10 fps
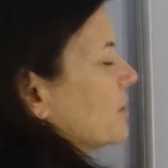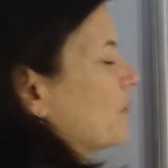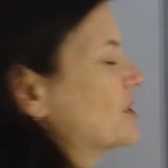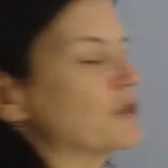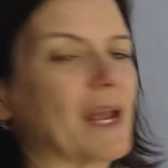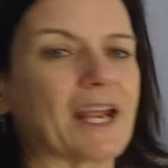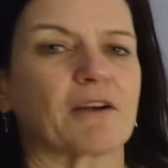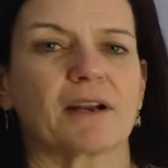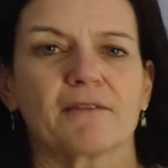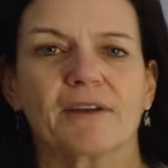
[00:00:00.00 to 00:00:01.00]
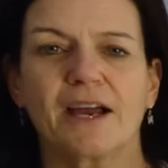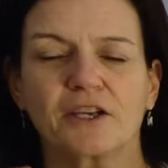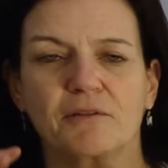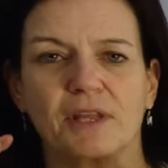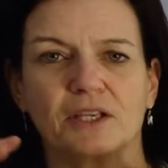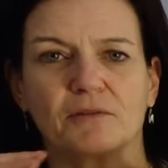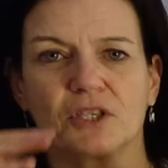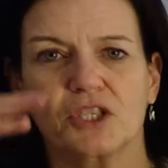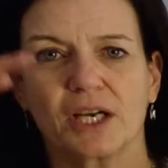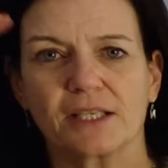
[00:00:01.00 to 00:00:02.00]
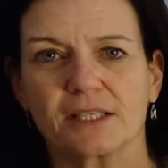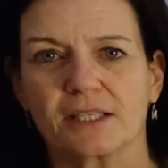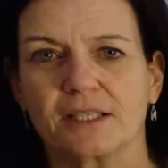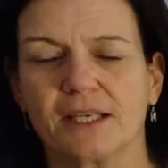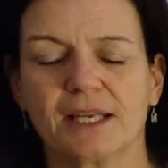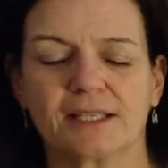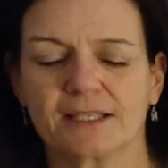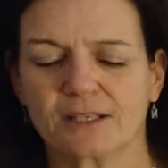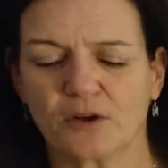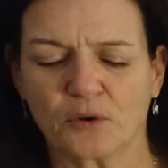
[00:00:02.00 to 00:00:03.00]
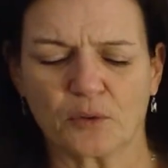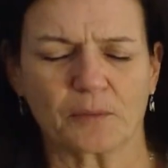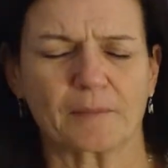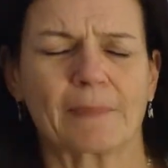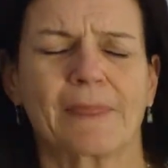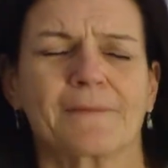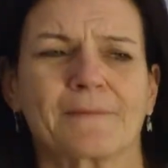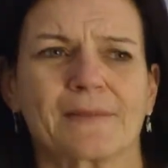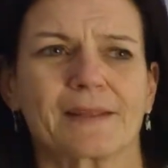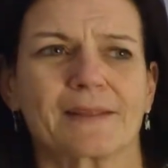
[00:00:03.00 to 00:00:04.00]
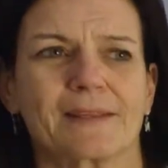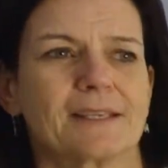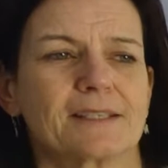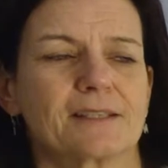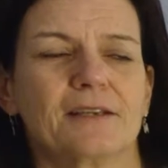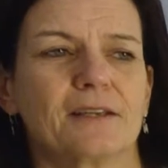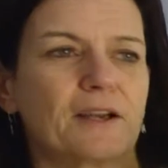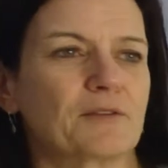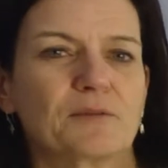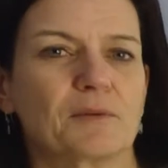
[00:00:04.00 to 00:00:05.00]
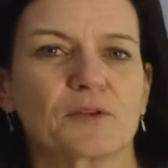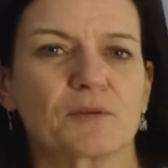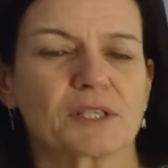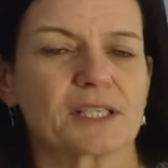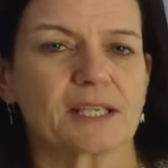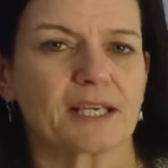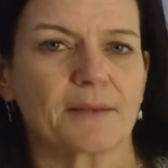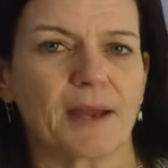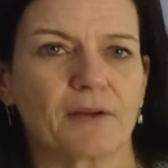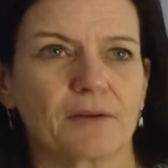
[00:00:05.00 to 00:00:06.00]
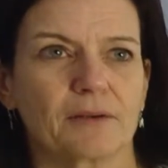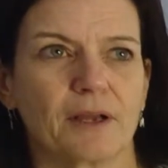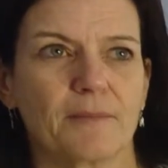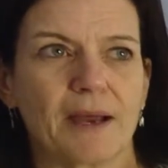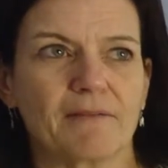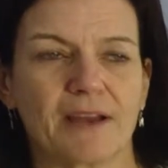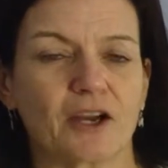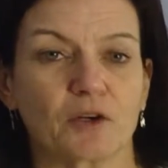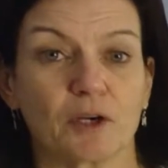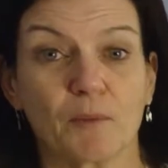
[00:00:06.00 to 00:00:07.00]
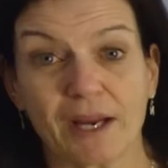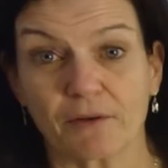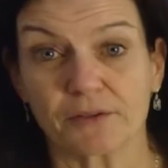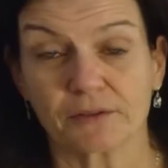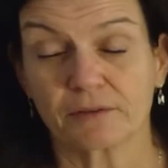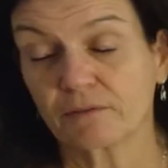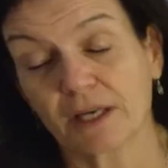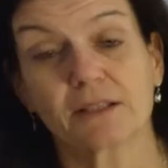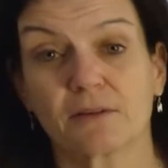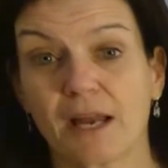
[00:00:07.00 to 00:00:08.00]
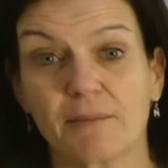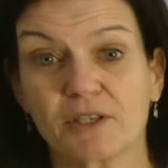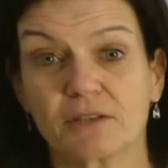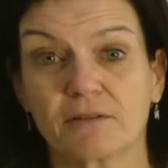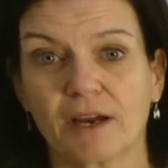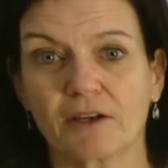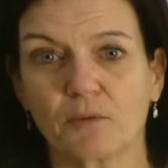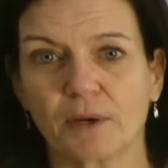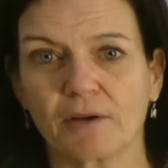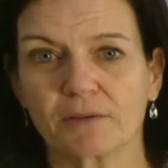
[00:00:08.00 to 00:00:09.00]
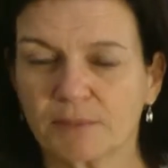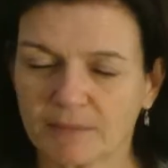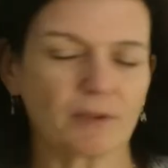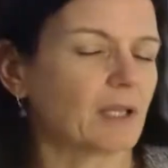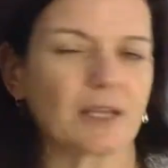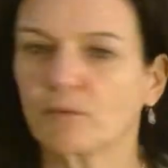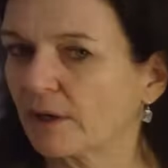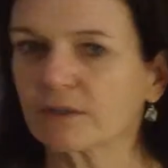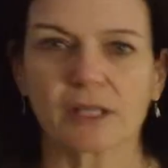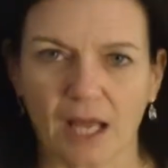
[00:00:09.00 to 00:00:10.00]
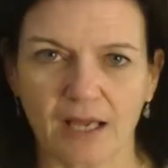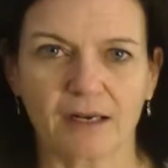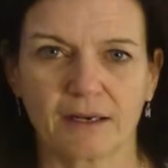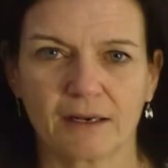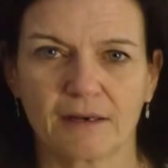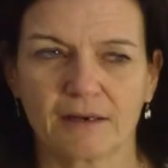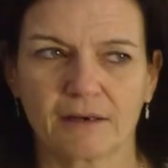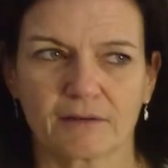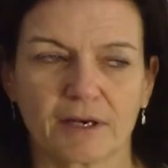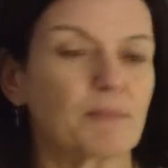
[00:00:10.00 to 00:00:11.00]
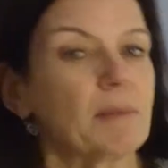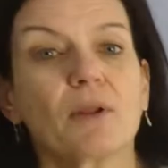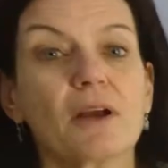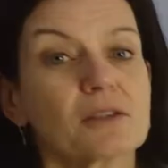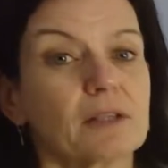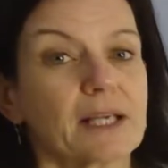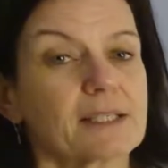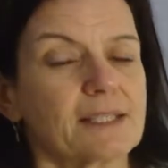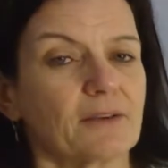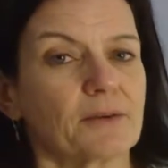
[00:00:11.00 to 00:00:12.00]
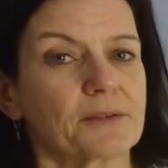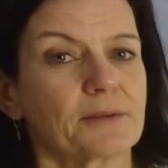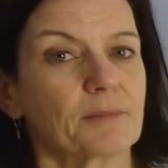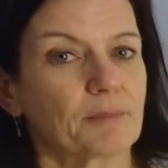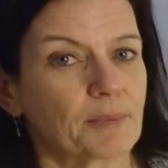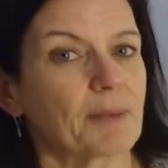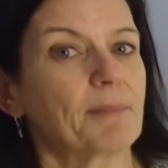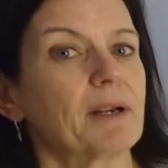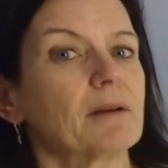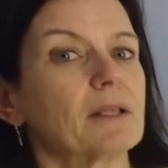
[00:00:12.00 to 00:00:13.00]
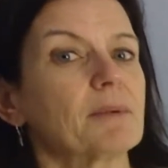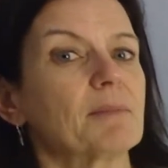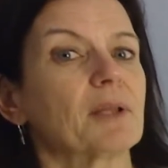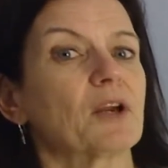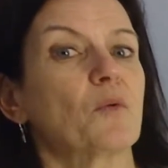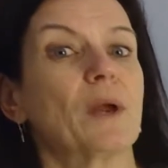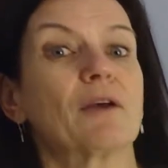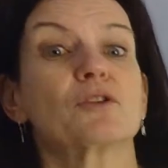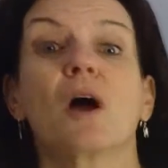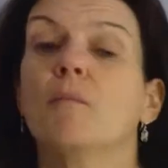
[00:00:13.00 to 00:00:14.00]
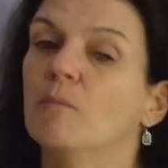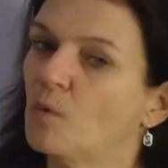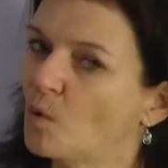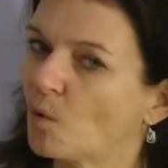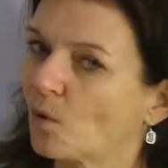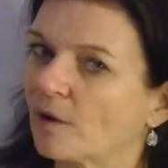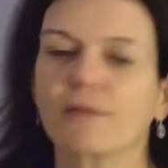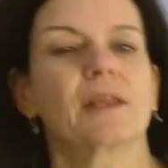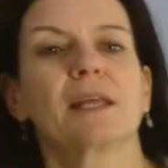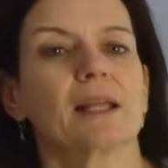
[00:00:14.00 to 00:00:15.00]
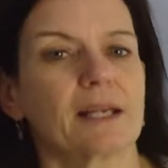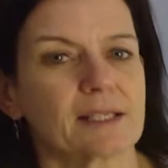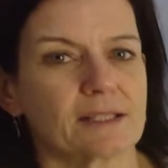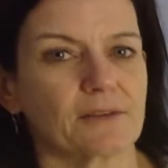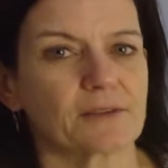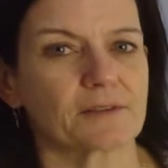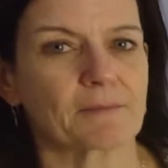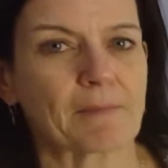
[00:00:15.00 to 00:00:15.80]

anchor on a value, then you adjust. And so there was a study about valuing whales, right? So how much do you value whales? People like whales a lot, right? People also like seals, but apparently people like whales more than they like seals.